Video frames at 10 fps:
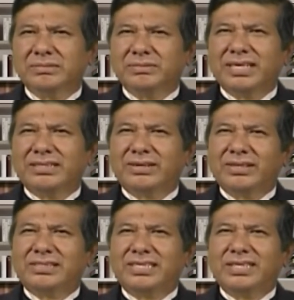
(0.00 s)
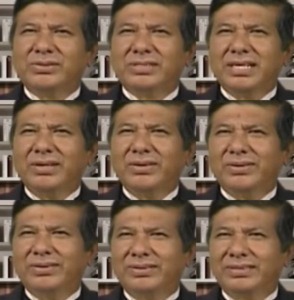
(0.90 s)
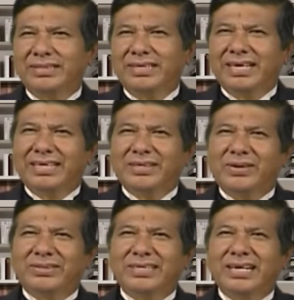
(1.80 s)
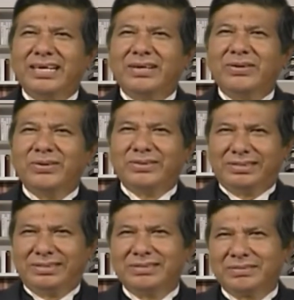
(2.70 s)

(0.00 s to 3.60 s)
by the constitutional law and the ordinary laws.